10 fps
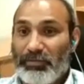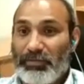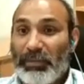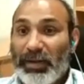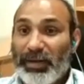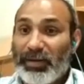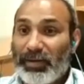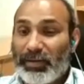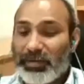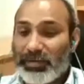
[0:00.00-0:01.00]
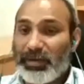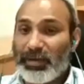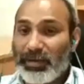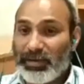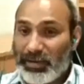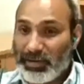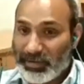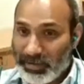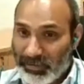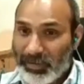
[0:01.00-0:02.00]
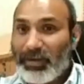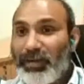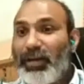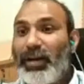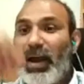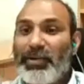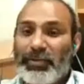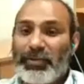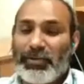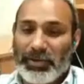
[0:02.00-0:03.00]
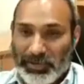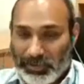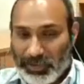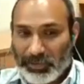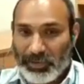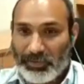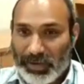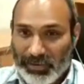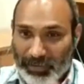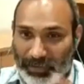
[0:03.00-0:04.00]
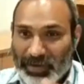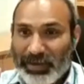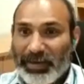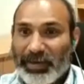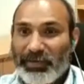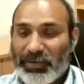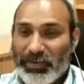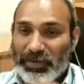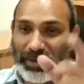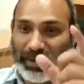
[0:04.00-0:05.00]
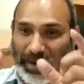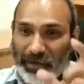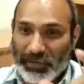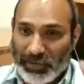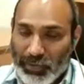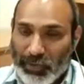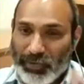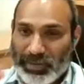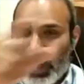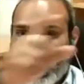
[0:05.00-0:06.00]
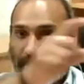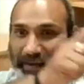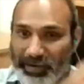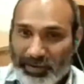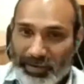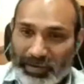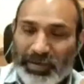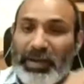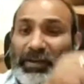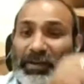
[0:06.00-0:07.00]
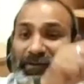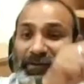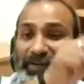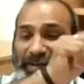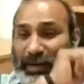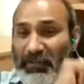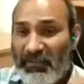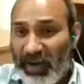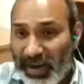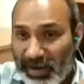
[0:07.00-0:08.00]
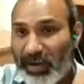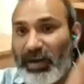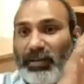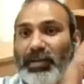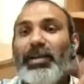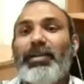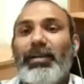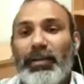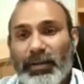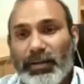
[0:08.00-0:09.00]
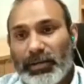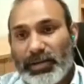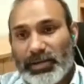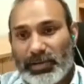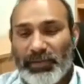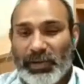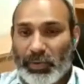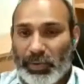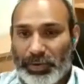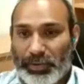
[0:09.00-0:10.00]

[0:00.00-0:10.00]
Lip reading: Public interest litigation is in High Court and Supreme Court, but representative suit is the kind of a suit which can be discussed, which can be filed in the civil court.